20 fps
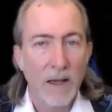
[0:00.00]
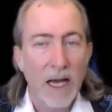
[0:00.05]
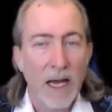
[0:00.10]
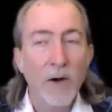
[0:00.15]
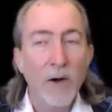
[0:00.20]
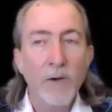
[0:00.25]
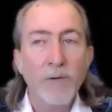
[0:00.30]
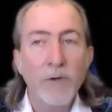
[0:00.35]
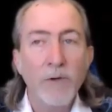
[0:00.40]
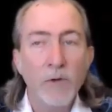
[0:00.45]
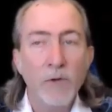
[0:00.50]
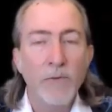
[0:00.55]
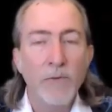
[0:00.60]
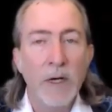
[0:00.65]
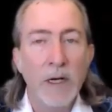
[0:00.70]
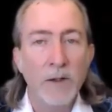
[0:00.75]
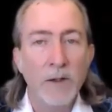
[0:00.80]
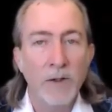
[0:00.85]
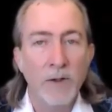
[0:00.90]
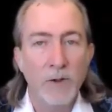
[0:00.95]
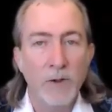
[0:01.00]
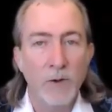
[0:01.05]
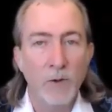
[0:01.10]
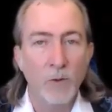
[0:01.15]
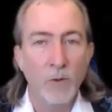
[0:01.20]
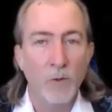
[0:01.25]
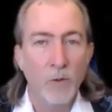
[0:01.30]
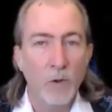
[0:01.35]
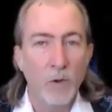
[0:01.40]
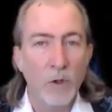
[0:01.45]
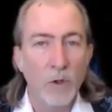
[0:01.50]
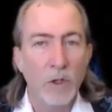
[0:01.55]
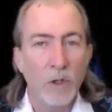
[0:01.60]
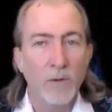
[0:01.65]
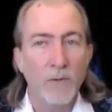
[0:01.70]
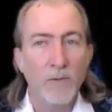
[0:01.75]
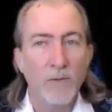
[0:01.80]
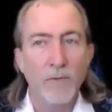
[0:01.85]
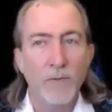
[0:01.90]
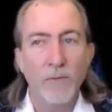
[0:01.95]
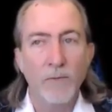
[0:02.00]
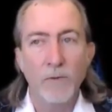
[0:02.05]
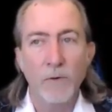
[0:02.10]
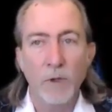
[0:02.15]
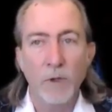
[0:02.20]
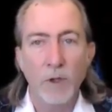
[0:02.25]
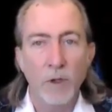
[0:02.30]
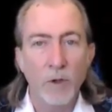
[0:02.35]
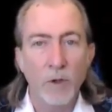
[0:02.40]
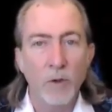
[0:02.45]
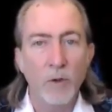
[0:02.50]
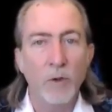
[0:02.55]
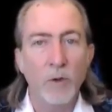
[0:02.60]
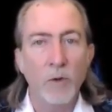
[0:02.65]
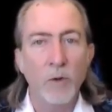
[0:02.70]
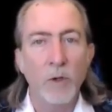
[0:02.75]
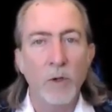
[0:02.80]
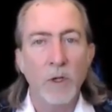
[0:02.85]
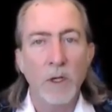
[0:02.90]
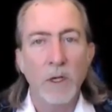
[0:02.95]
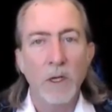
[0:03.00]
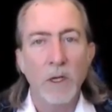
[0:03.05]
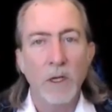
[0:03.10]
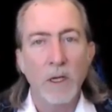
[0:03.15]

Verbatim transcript: How have you found it to work for you